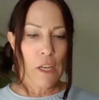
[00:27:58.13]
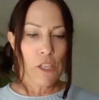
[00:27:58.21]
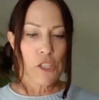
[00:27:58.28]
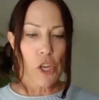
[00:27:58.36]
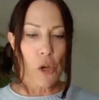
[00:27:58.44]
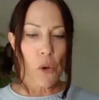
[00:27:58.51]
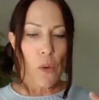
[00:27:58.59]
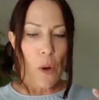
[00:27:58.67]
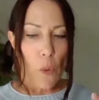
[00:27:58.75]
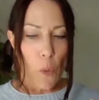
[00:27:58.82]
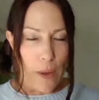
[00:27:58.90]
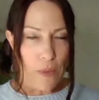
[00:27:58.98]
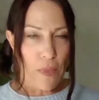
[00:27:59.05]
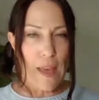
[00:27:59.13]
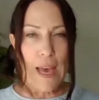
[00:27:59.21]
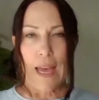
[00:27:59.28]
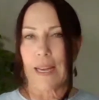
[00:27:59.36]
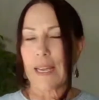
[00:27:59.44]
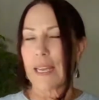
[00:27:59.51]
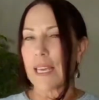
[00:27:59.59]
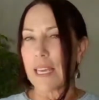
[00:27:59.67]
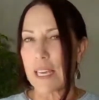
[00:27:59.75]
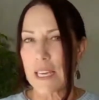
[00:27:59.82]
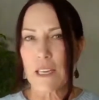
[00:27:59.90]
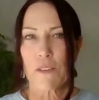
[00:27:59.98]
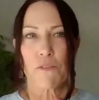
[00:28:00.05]
So with that,
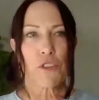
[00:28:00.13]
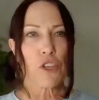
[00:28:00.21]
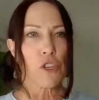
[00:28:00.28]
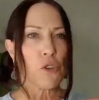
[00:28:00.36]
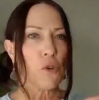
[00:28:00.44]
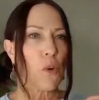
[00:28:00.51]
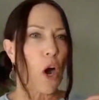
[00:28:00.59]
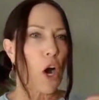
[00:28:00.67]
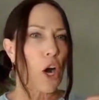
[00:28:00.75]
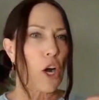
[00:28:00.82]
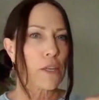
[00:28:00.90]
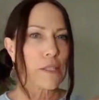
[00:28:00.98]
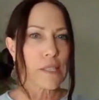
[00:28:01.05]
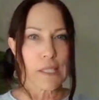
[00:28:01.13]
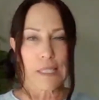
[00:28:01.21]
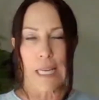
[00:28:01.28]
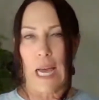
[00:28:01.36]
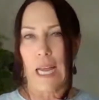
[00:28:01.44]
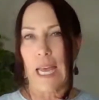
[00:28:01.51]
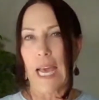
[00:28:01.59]
if you are stuck